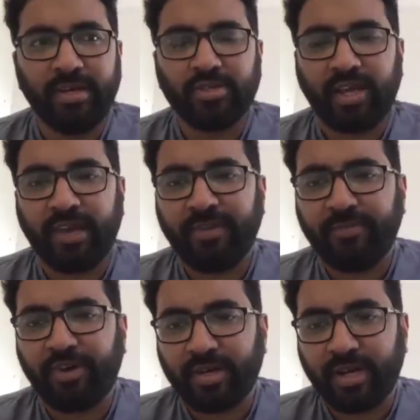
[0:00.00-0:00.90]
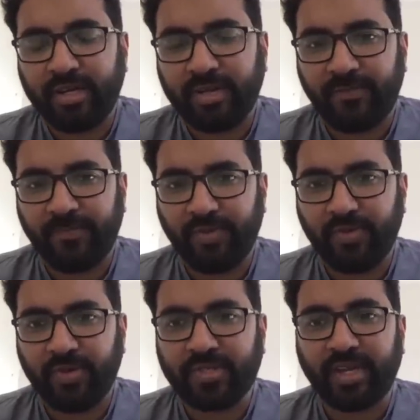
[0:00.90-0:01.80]
So every fortnight you
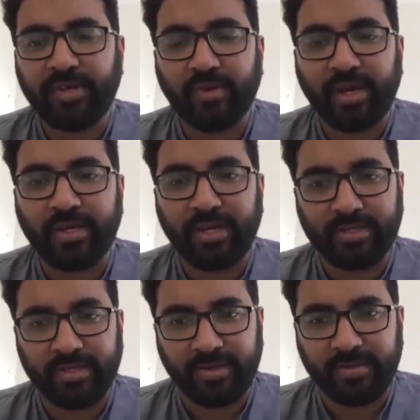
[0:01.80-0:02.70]
decide to write an essay.